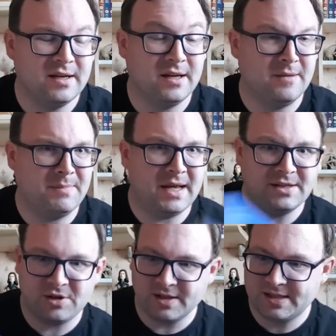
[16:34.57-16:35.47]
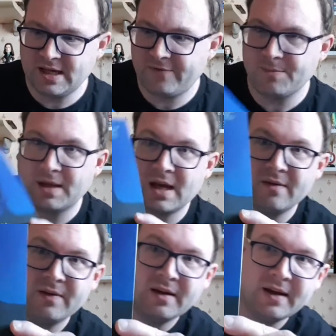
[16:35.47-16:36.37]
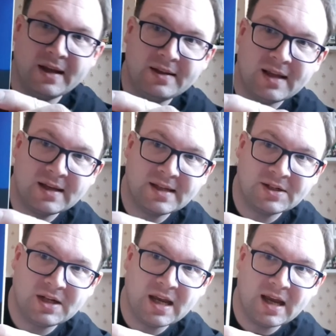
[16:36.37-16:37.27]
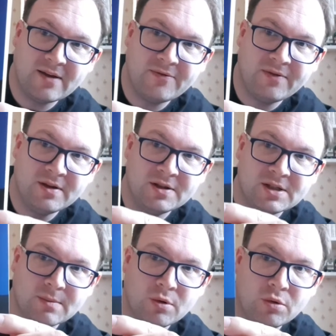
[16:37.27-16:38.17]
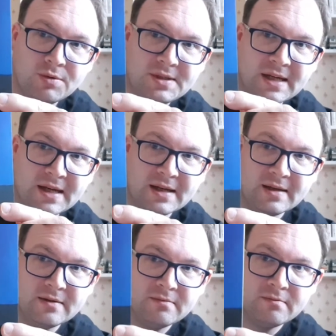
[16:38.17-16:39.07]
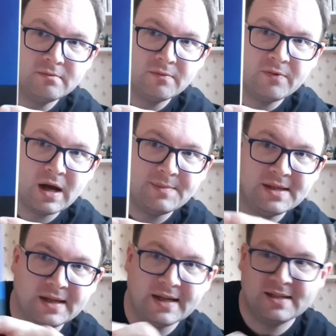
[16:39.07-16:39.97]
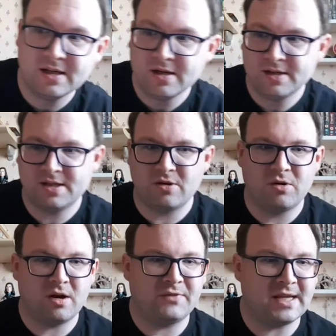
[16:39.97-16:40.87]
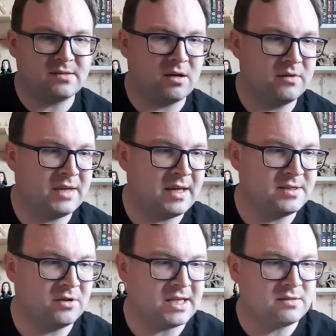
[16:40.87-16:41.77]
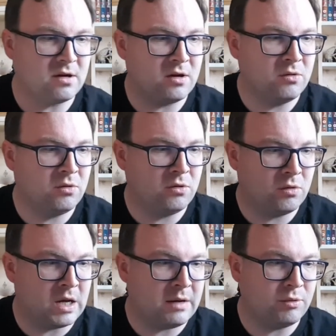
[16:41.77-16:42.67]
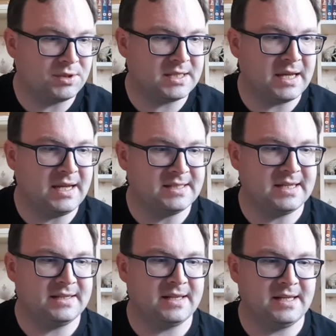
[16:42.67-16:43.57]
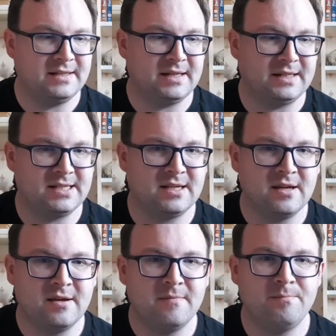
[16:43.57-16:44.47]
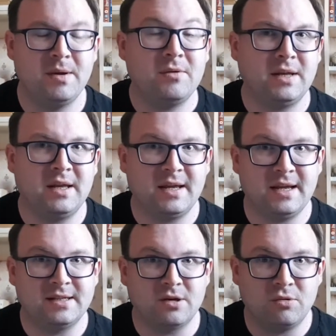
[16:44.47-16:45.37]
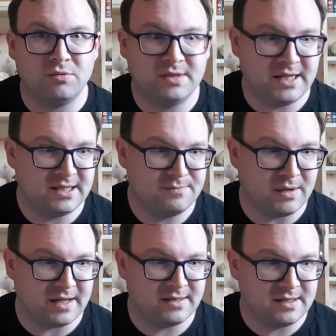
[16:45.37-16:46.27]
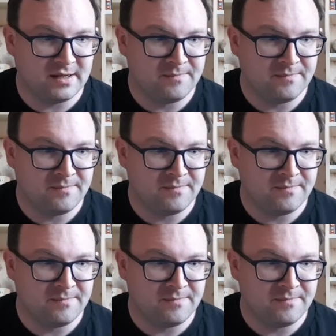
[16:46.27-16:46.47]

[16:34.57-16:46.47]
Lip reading: but as you can see from the cover, it does actually have some haunting vibes in it. So that's all I will say is that this building is haunted, but